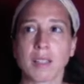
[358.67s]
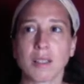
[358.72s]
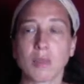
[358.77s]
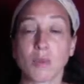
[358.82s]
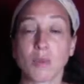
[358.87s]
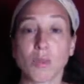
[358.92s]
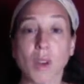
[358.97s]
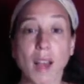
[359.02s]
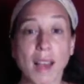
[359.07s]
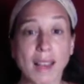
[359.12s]

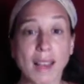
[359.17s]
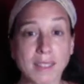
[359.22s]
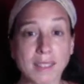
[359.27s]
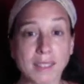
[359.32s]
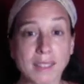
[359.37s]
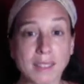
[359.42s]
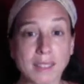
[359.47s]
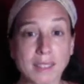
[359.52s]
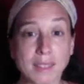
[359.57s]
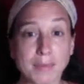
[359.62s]

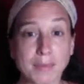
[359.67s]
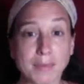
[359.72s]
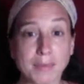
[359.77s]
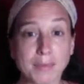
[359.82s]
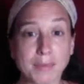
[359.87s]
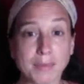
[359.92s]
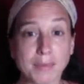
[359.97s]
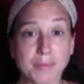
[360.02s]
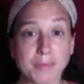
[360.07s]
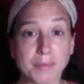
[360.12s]
rest?
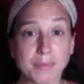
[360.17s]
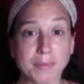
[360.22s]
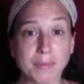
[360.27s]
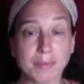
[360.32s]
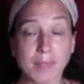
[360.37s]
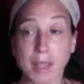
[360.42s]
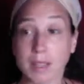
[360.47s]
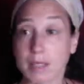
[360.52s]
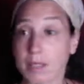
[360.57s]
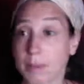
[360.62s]

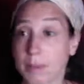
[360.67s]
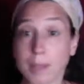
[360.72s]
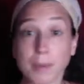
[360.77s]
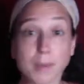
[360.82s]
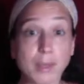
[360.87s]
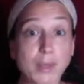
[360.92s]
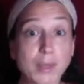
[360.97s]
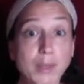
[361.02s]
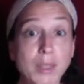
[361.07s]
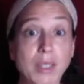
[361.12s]
And sometimes
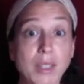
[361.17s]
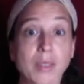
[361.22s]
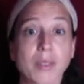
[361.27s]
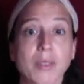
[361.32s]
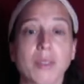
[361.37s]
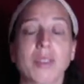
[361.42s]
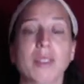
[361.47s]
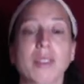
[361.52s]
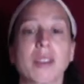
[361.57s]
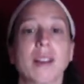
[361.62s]
you do need to go
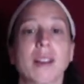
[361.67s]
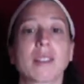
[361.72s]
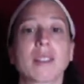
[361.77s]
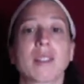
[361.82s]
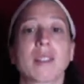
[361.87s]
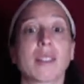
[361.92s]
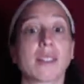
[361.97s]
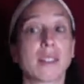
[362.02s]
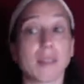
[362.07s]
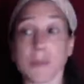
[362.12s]
to the doctor,
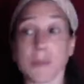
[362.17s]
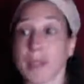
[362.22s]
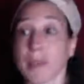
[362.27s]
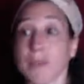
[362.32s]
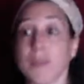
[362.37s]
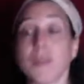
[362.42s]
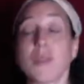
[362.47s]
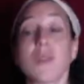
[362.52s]
and sometimes you